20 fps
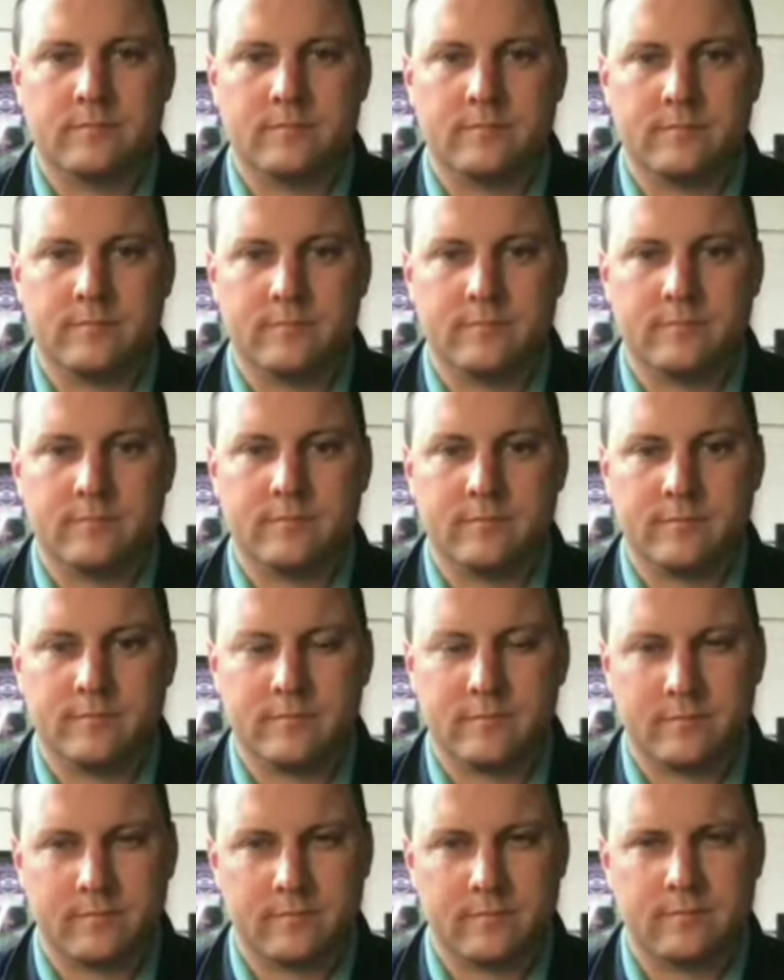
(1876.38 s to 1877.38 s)

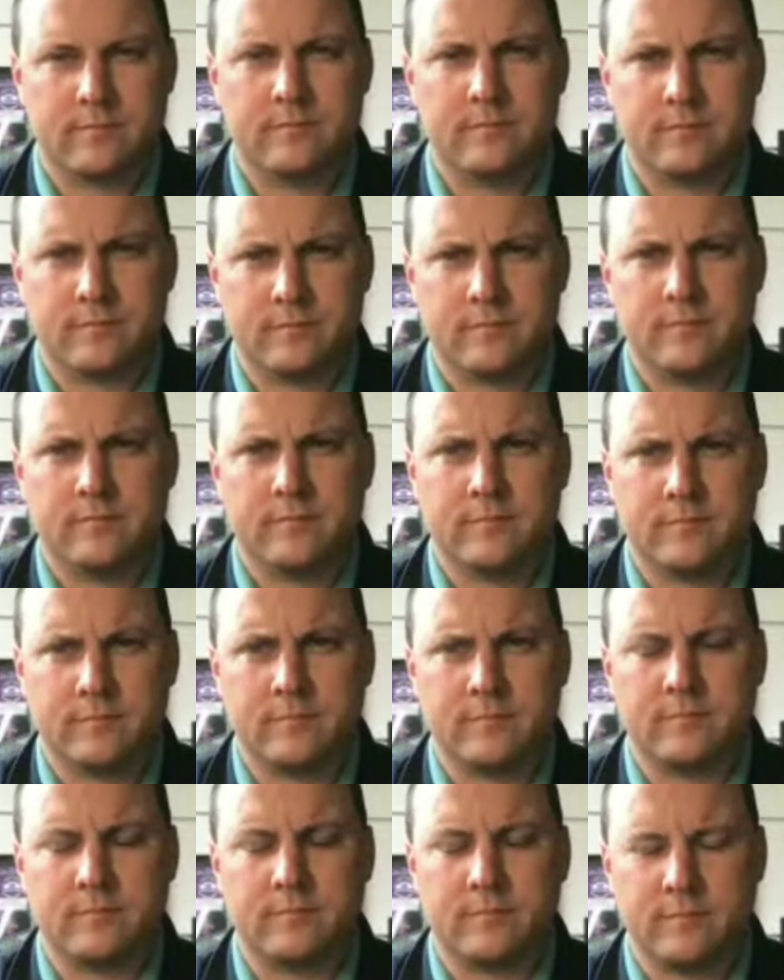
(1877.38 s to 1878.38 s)

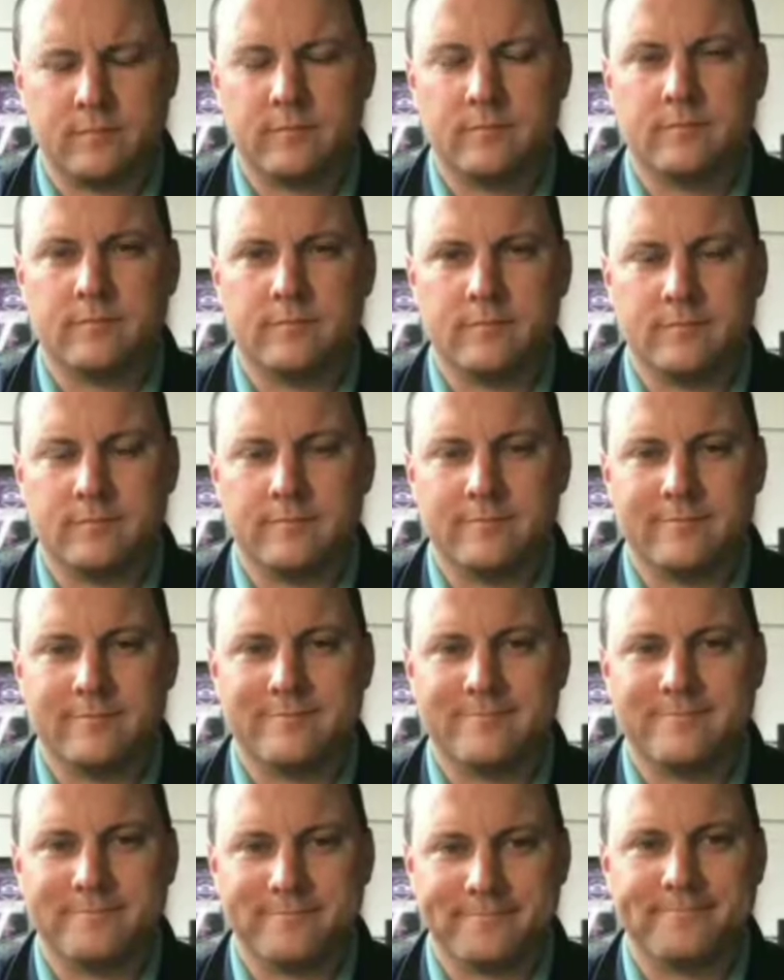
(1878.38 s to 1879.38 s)

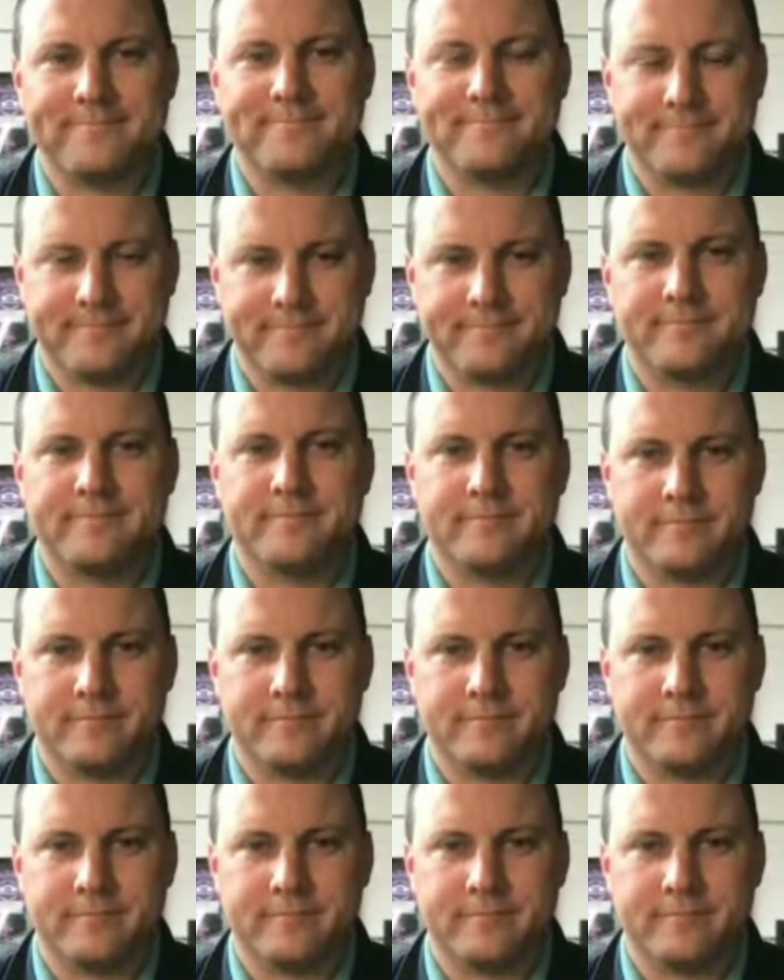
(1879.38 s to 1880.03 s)
No words are spoken by the person on screen.